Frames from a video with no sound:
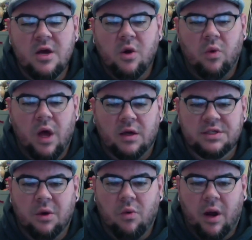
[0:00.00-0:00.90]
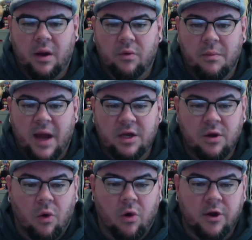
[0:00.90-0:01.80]
We also want to remind you
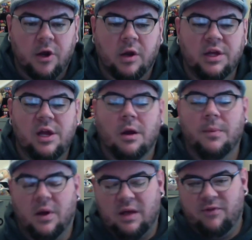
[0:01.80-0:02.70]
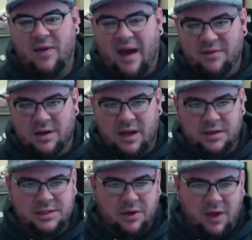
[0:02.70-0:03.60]
to order your yearbook if you haven't
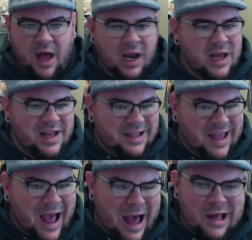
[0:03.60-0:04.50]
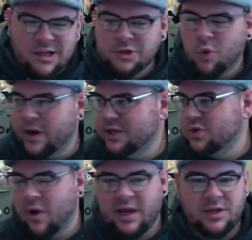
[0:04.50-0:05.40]
done so yet.
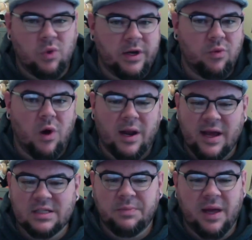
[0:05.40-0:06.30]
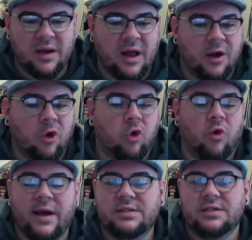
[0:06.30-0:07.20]
2020-21 has been a
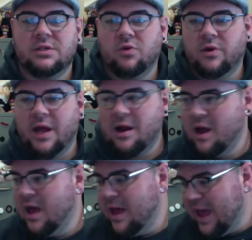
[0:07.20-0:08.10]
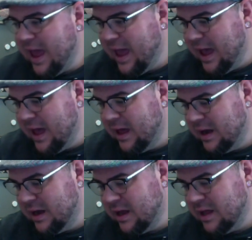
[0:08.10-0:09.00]
crazy school year,
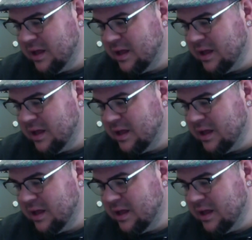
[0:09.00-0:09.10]
and